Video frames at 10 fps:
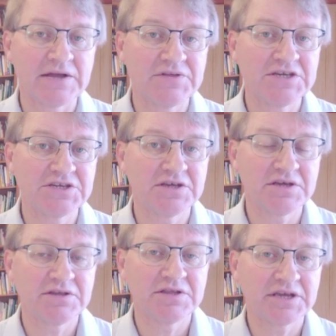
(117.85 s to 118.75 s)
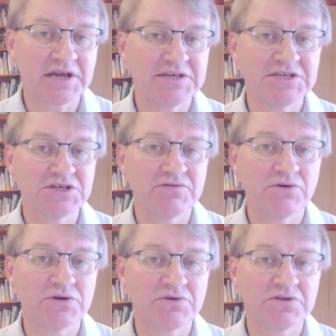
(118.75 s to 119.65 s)
These are the cases I've
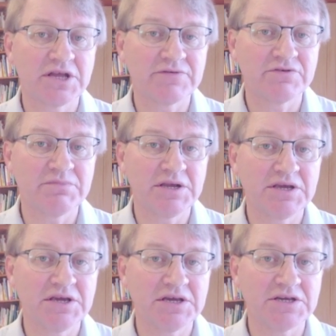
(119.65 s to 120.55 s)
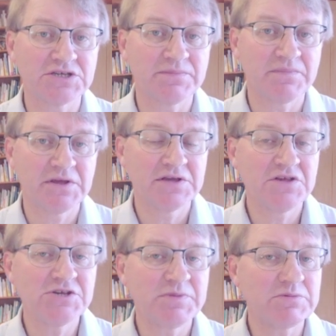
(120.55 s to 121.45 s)
worked with now for many years.
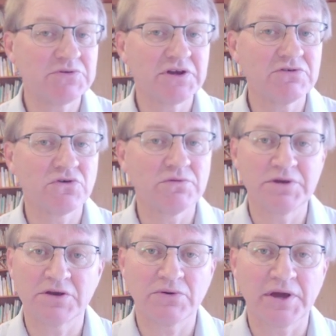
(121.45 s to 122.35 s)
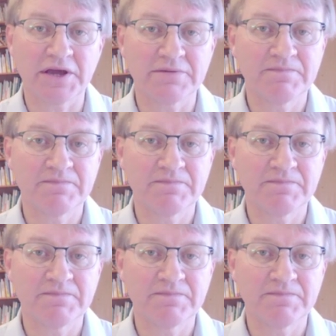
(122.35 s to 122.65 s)
These people don't call me a quack.